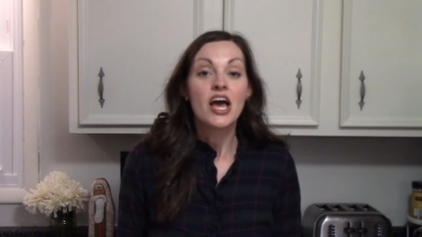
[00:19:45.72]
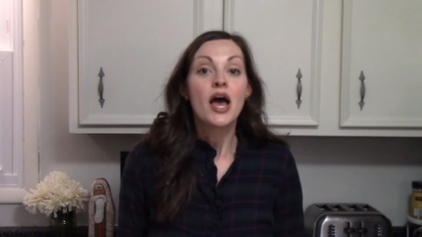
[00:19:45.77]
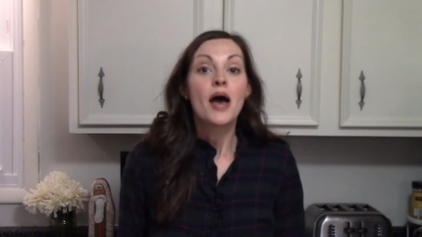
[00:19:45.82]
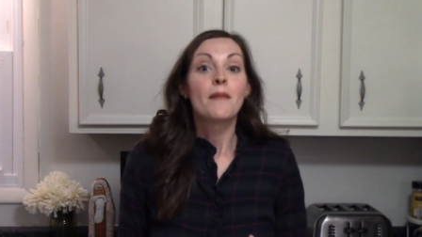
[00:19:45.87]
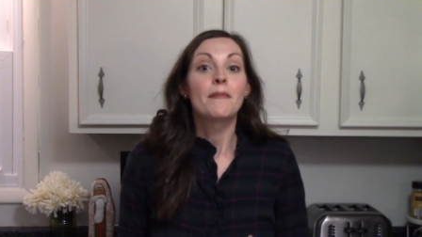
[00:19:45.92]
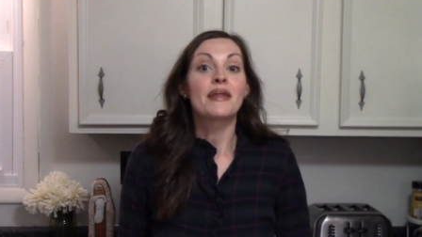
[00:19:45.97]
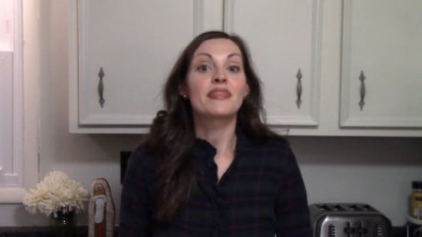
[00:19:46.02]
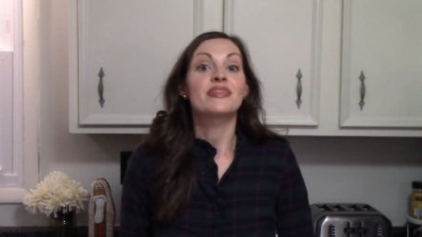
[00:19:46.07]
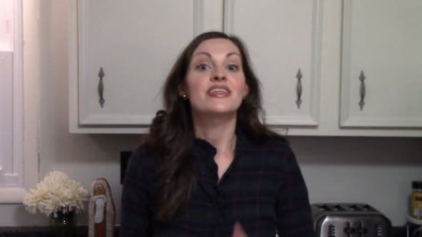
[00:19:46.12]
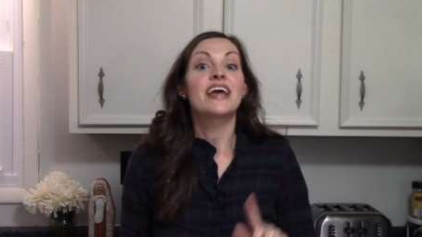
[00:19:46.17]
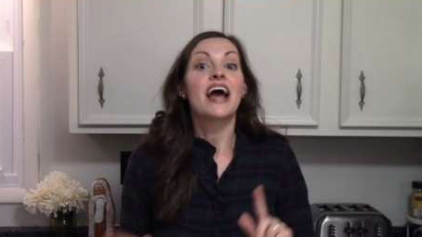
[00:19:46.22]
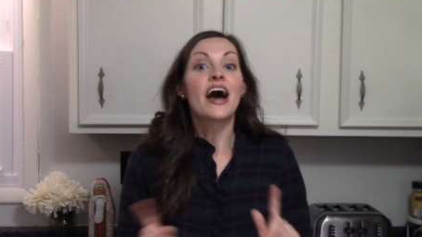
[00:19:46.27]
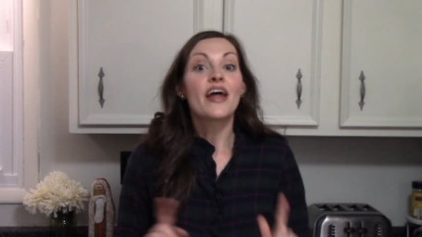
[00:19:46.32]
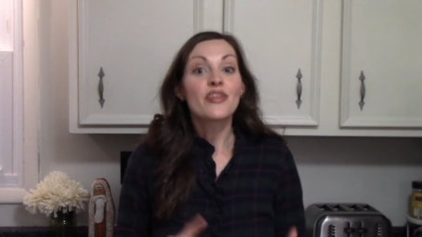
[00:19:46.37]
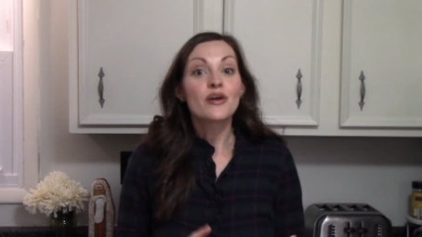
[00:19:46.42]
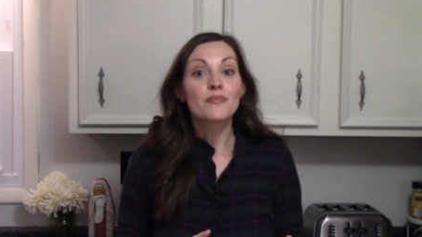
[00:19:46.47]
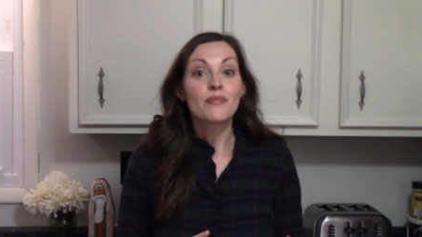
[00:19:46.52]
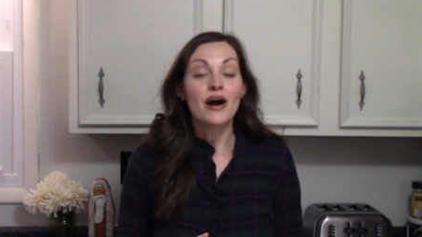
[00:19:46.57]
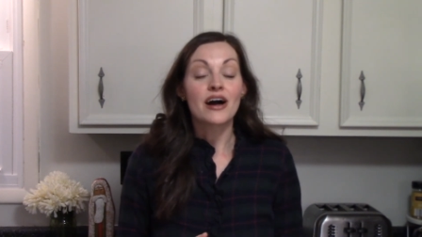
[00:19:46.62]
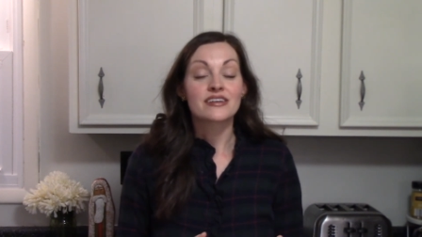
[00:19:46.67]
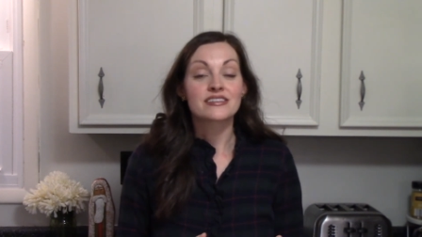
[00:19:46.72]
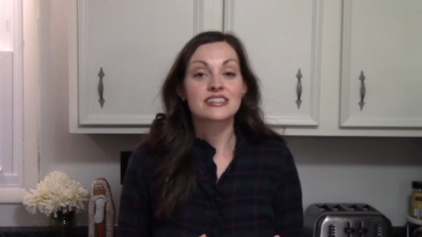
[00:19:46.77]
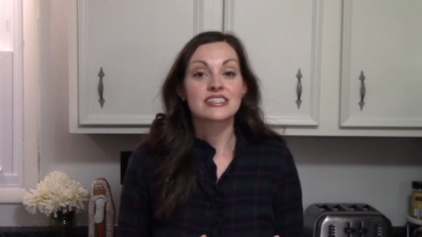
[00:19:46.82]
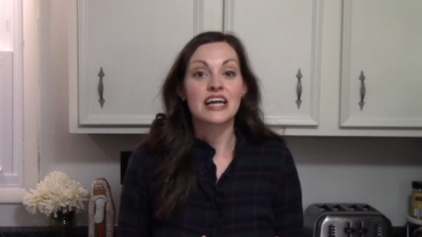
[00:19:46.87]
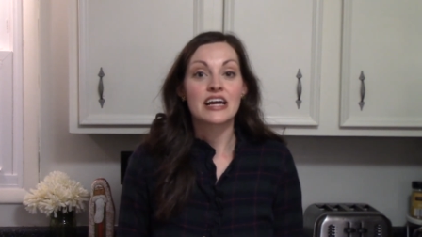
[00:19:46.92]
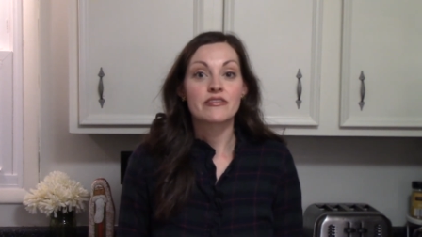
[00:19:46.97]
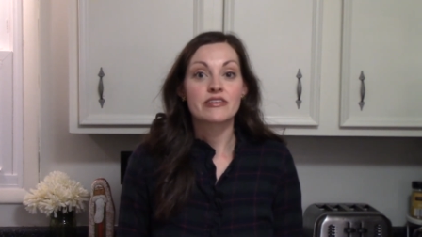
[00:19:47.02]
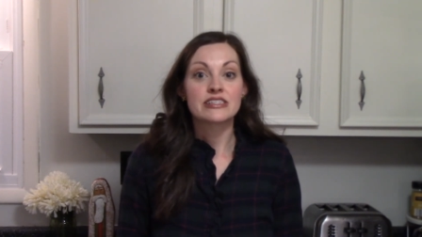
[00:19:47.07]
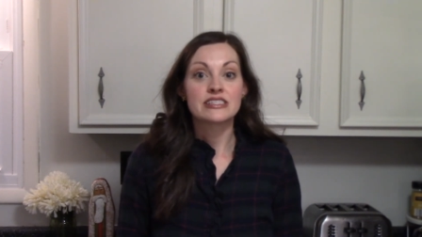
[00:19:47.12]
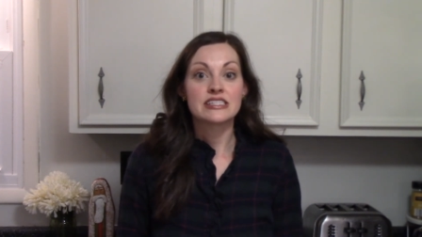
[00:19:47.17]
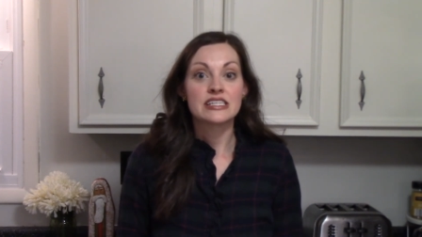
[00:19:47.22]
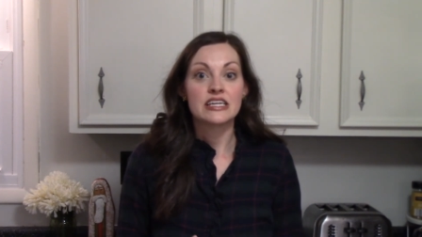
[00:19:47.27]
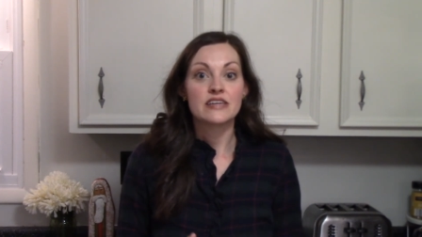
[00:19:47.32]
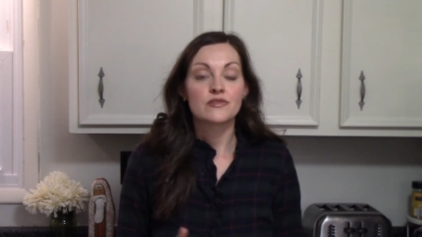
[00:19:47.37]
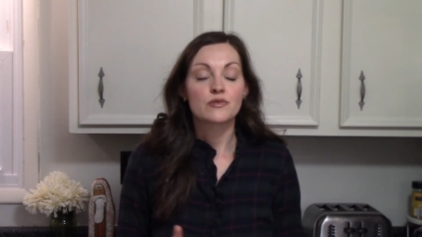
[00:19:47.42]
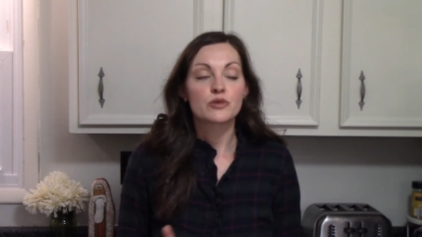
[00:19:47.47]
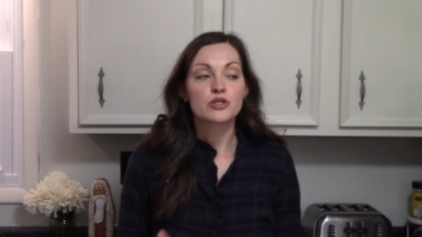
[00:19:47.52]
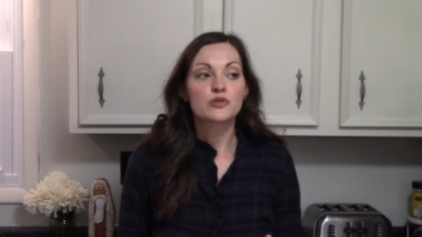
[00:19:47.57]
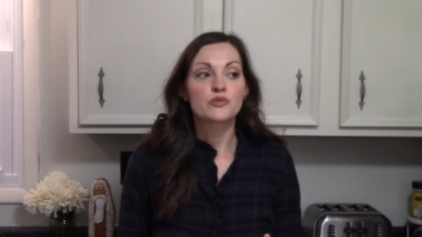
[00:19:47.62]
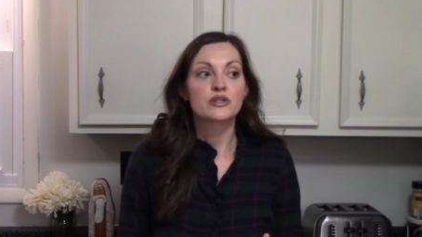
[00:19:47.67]
But the other box that I
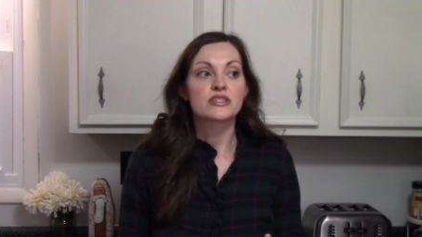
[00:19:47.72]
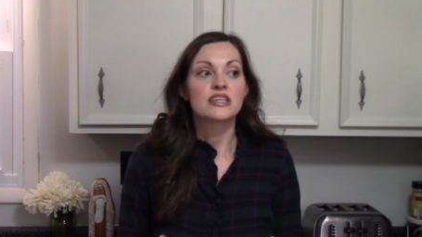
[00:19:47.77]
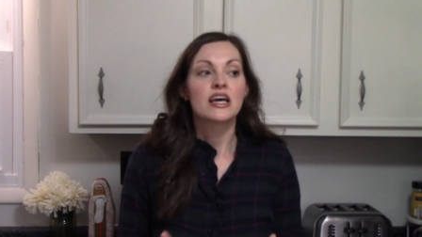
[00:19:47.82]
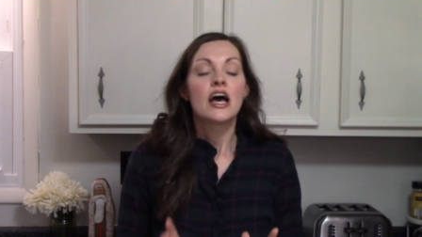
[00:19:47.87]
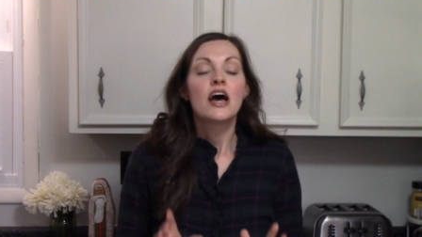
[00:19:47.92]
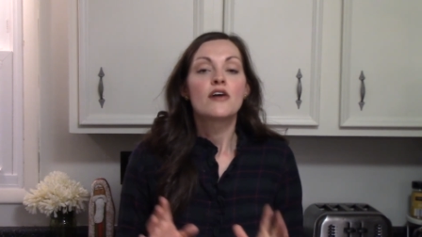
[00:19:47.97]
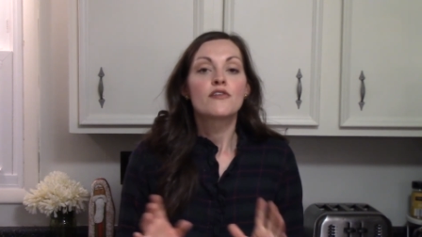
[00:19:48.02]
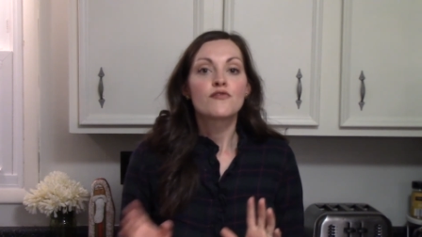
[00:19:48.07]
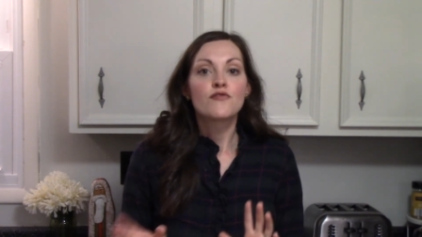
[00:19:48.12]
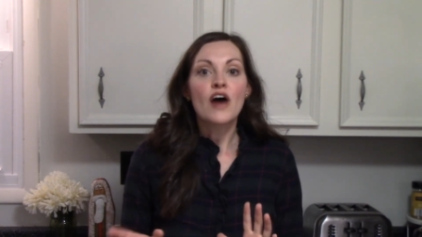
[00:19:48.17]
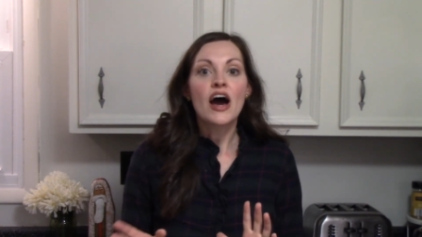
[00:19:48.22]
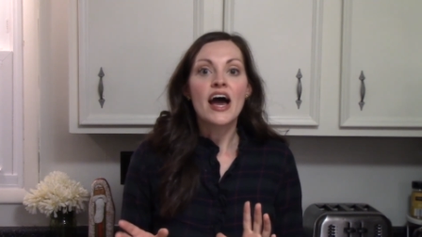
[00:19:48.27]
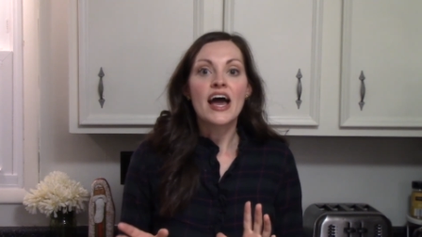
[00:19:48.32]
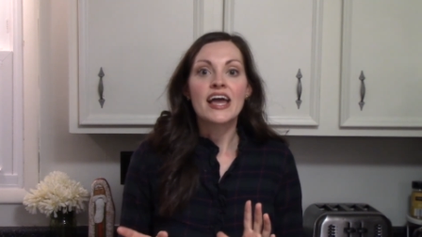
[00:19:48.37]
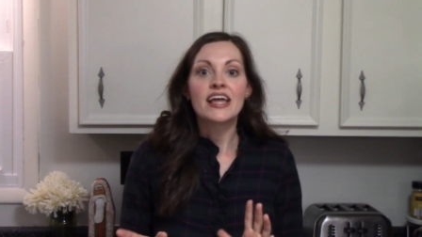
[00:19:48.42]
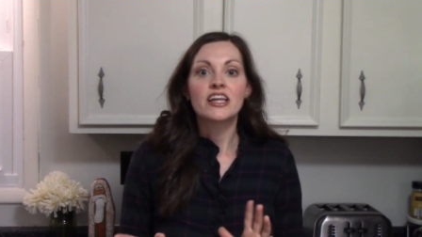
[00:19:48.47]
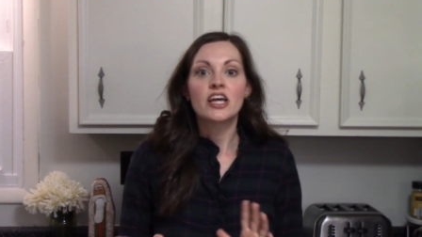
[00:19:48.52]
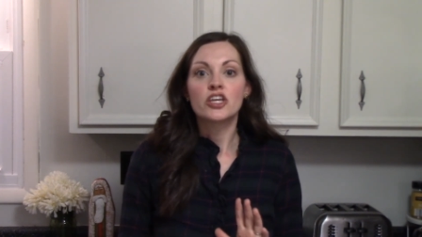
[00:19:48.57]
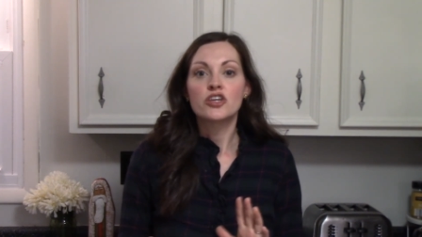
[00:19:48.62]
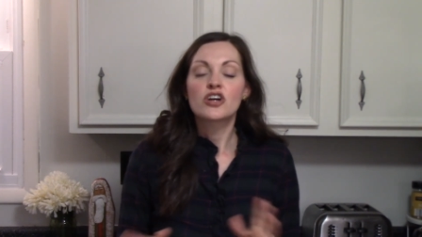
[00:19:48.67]
received, which was fun,